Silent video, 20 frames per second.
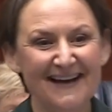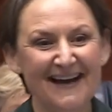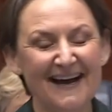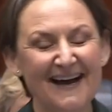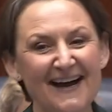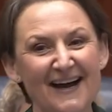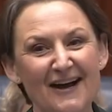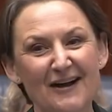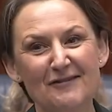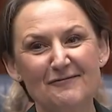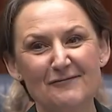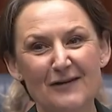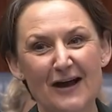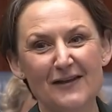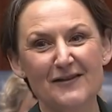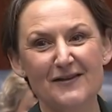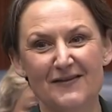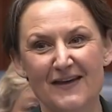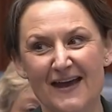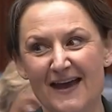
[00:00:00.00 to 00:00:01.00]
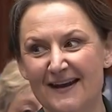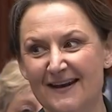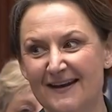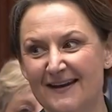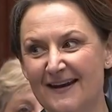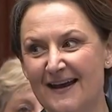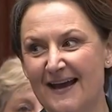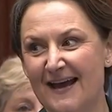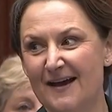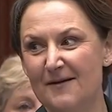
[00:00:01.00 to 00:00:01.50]
rather
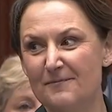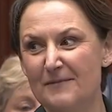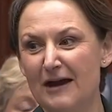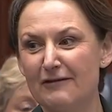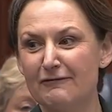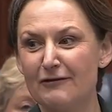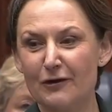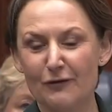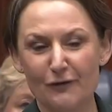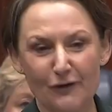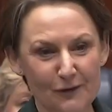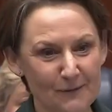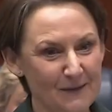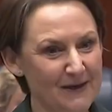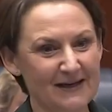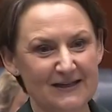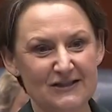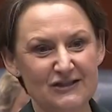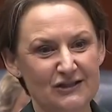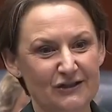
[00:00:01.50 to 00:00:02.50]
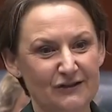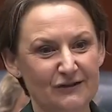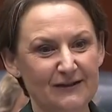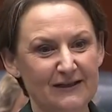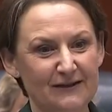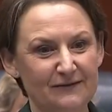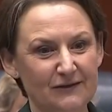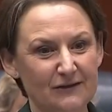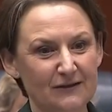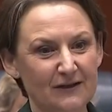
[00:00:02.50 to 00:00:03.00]
than a recruitment issue,
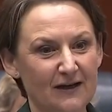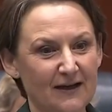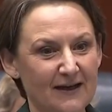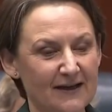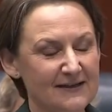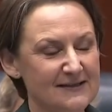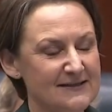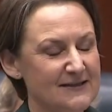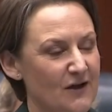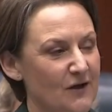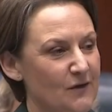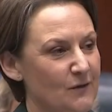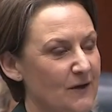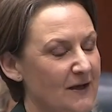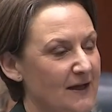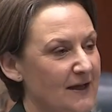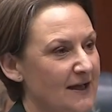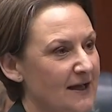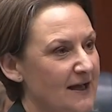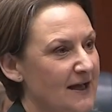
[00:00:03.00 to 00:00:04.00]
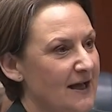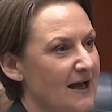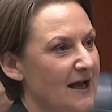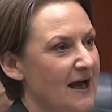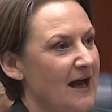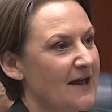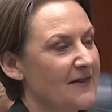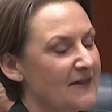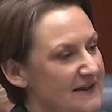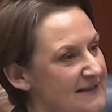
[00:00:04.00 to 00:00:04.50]
if you like. So
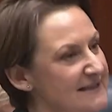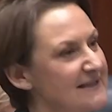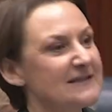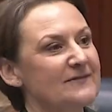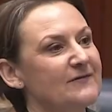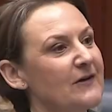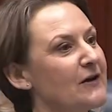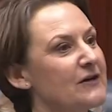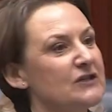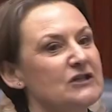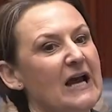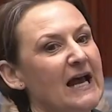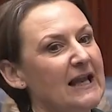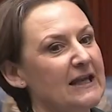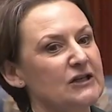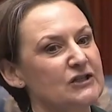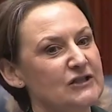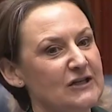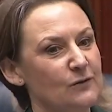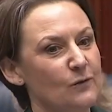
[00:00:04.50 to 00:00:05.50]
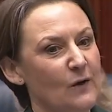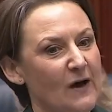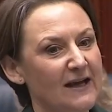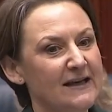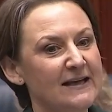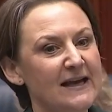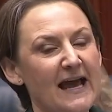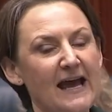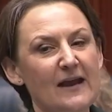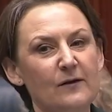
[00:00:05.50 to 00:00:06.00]
this is a very challenging
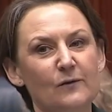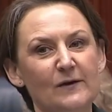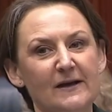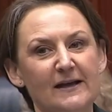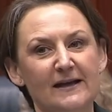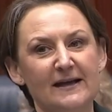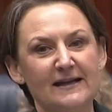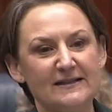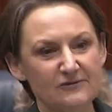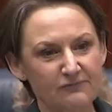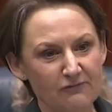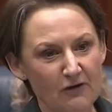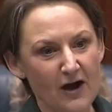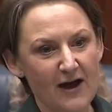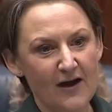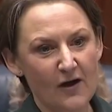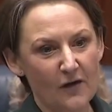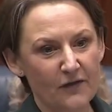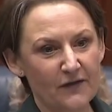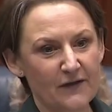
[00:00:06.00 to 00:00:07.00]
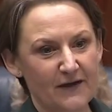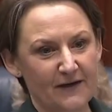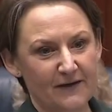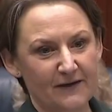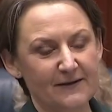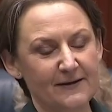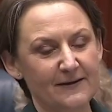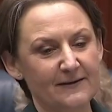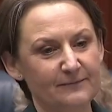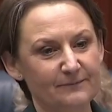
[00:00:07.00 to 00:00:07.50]
one, and it's right on
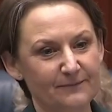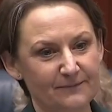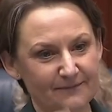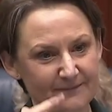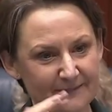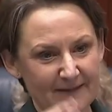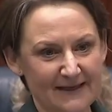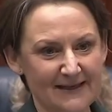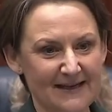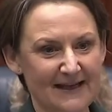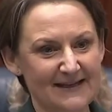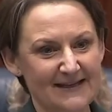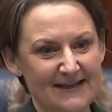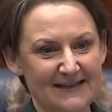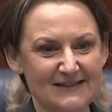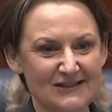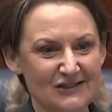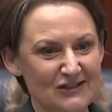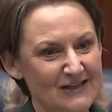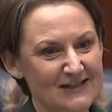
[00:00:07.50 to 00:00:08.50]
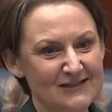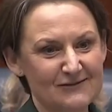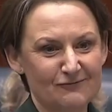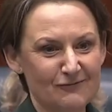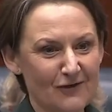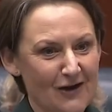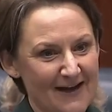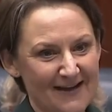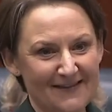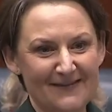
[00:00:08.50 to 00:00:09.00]
the, it's just
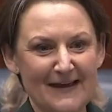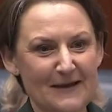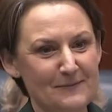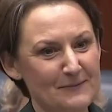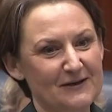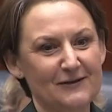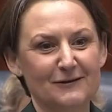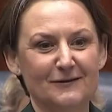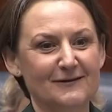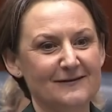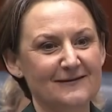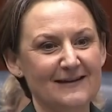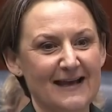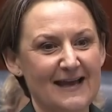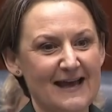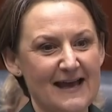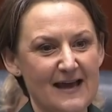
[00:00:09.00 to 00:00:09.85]
right in that middle